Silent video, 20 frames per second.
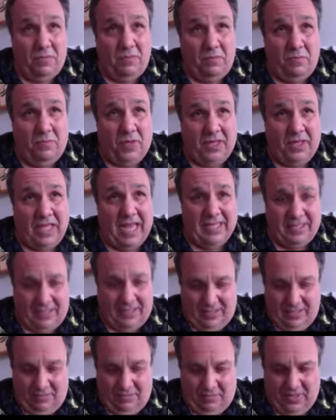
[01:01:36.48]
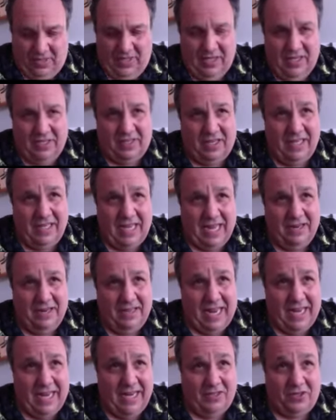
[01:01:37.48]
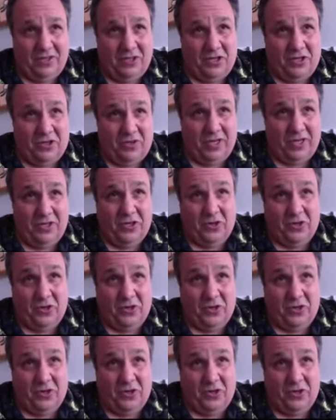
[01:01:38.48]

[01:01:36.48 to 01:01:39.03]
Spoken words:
But you see that illustrates